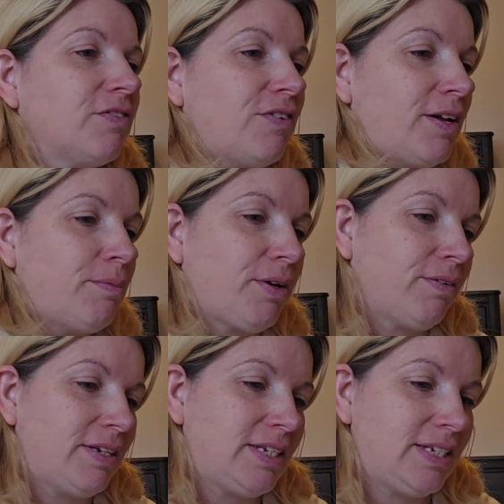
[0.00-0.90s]
Find my
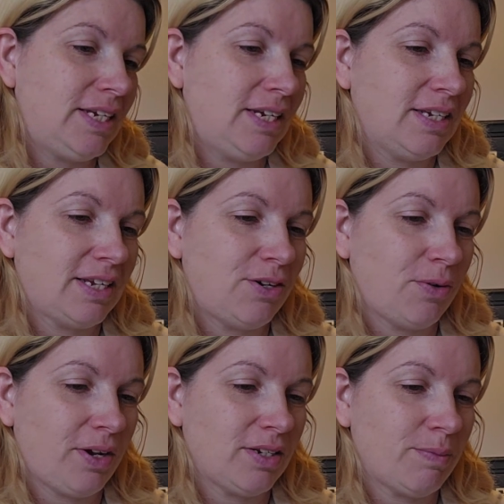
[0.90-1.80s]
receipt because I know
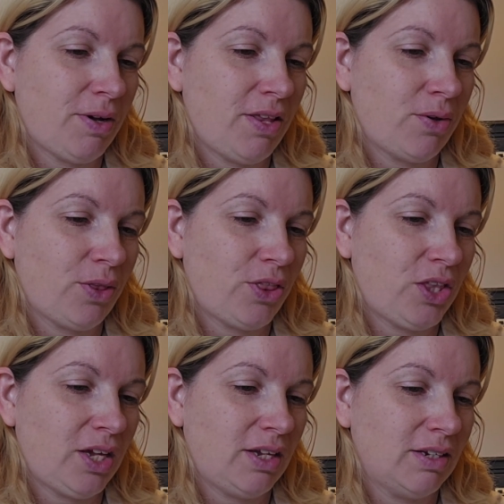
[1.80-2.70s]
I got some other
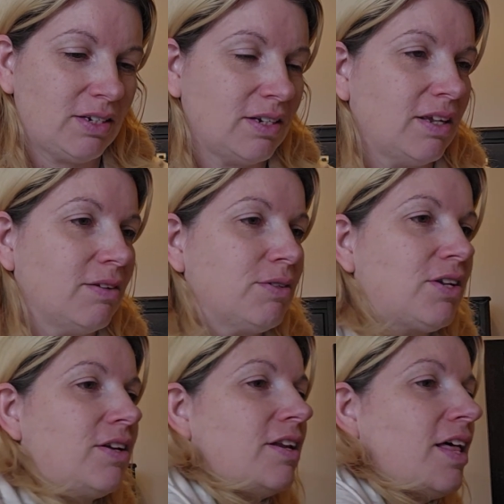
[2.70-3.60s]
things
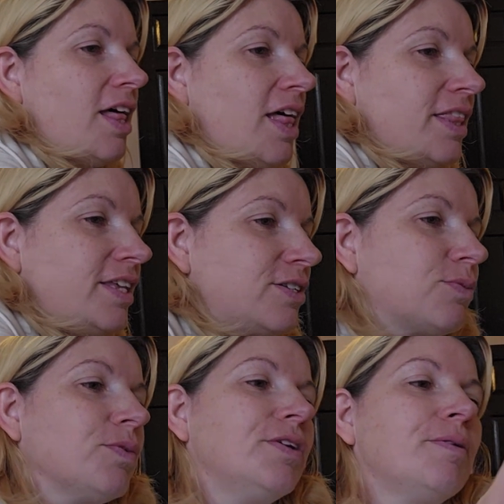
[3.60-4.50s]
on this
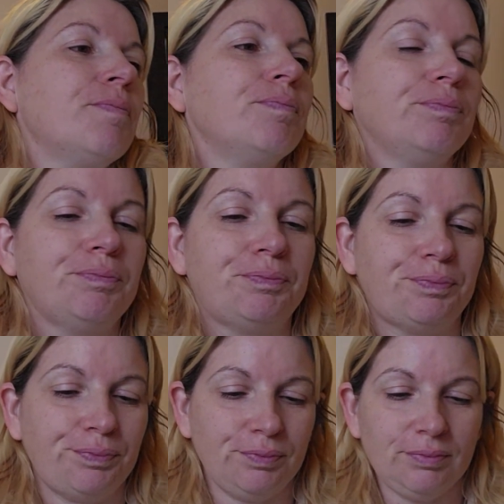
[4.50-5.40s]
one.
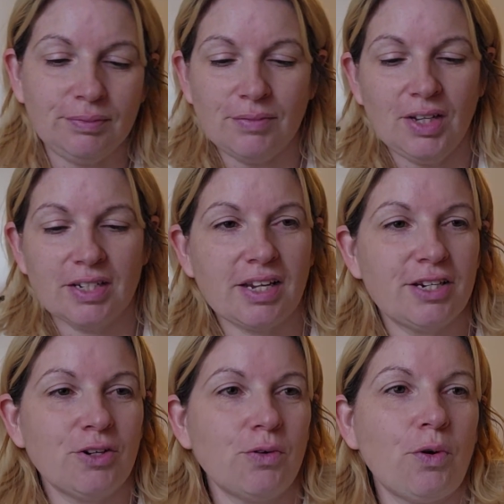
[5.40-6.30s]
I
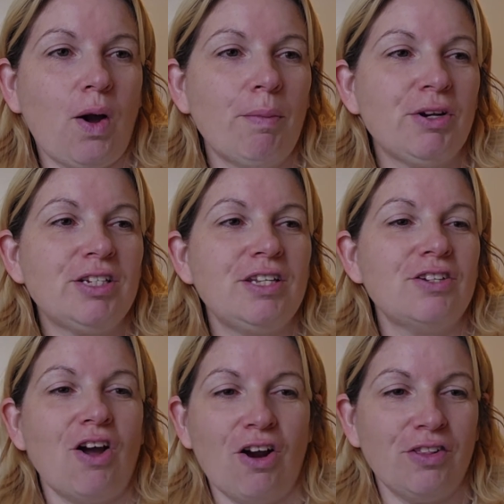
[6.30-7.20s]
don't know how much these
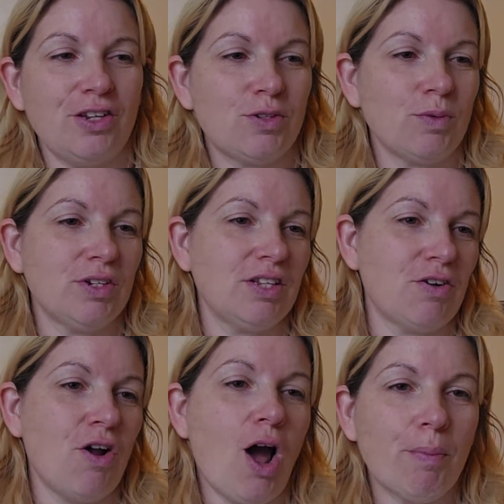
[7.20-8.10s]
are. These ones, they're
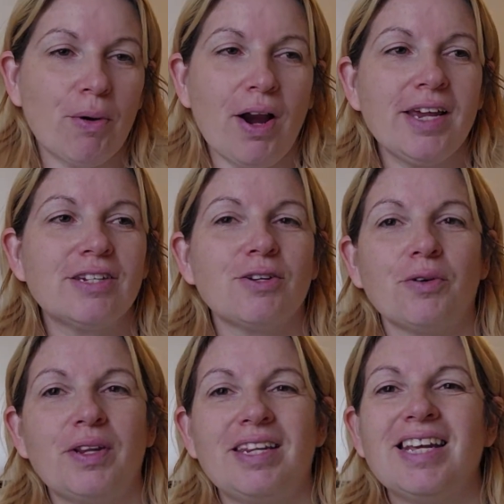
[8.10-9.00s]
not priced. So,
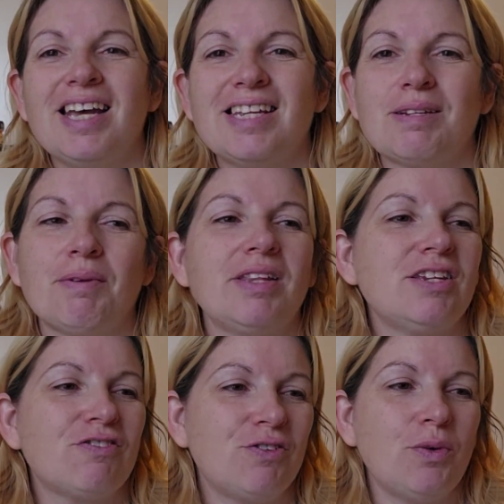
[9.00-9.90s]
and some of
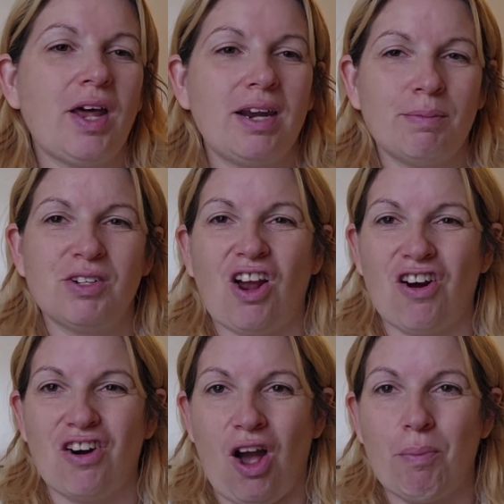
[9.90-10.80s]
these food items
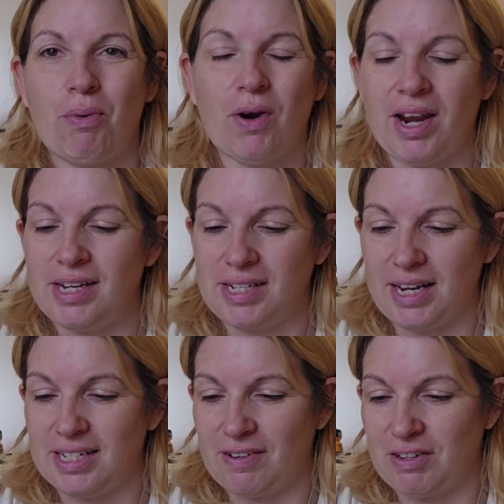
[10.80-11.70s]
are not priced. I
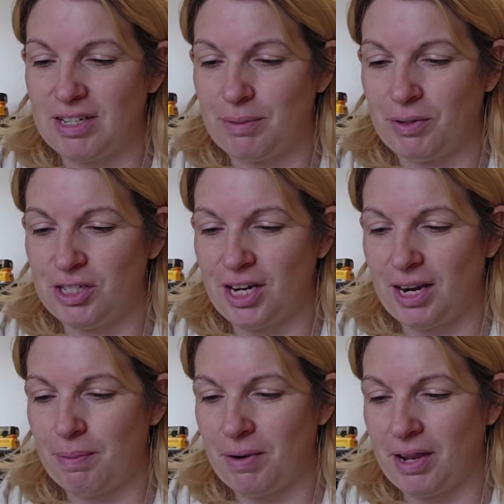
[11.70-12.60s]
just have to double
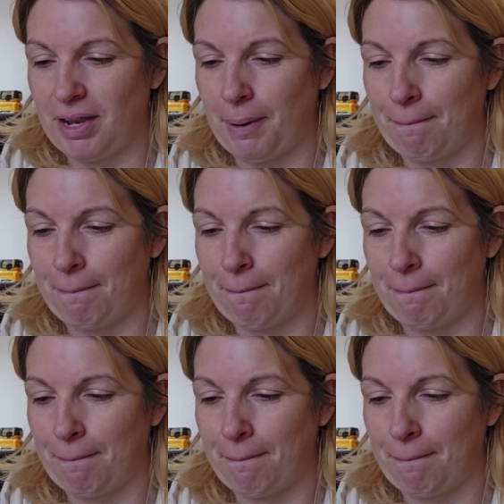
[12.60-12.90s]
check my